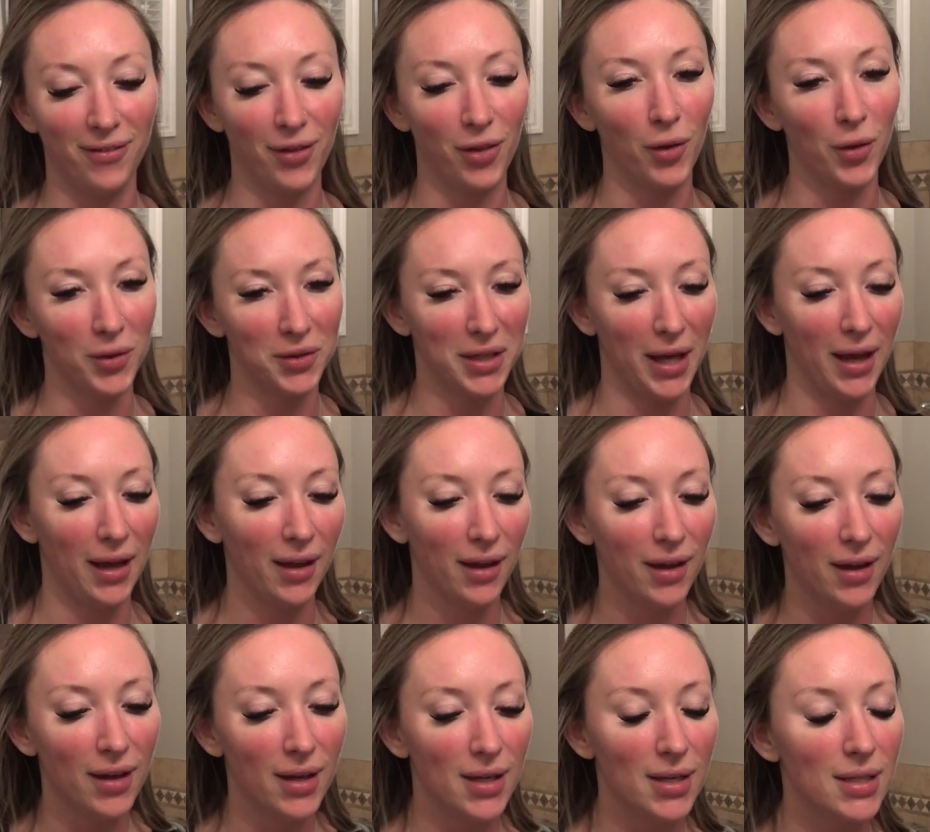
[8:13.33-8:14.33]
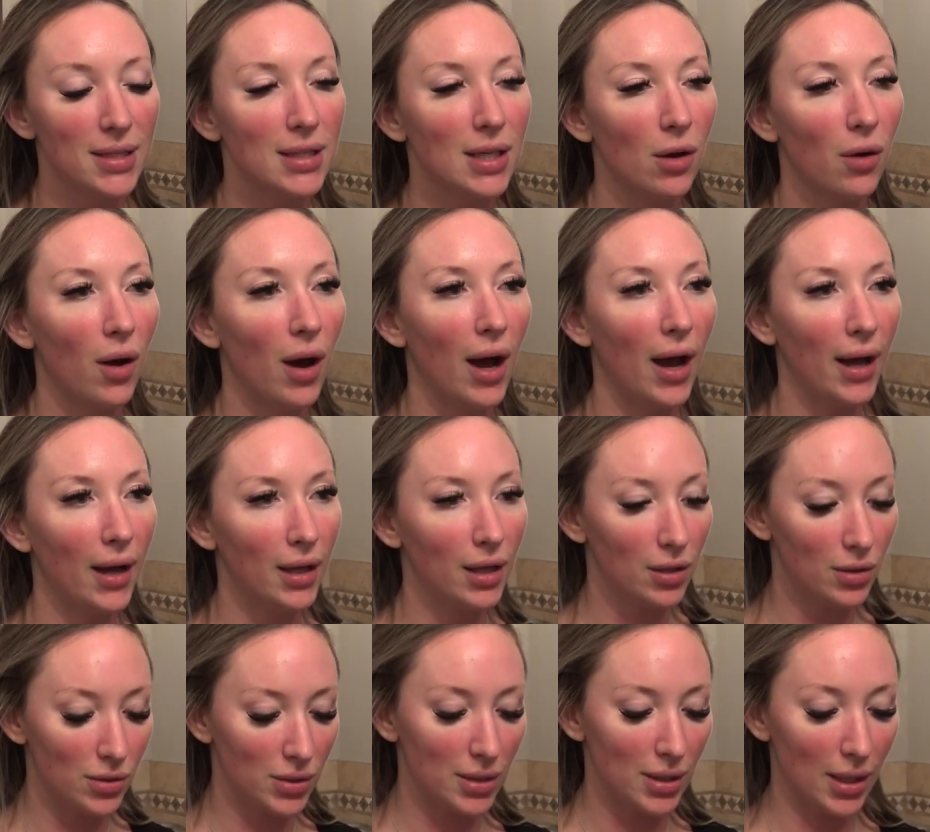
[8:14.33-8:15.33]
for the whole day. So I
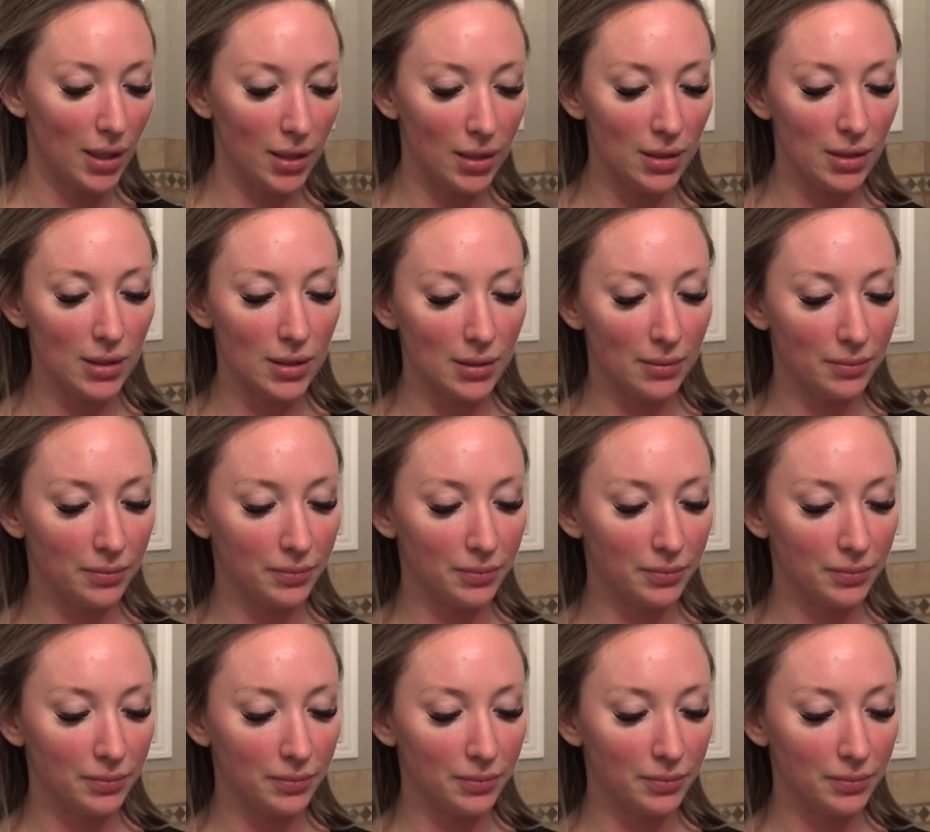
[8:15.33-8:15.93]
use this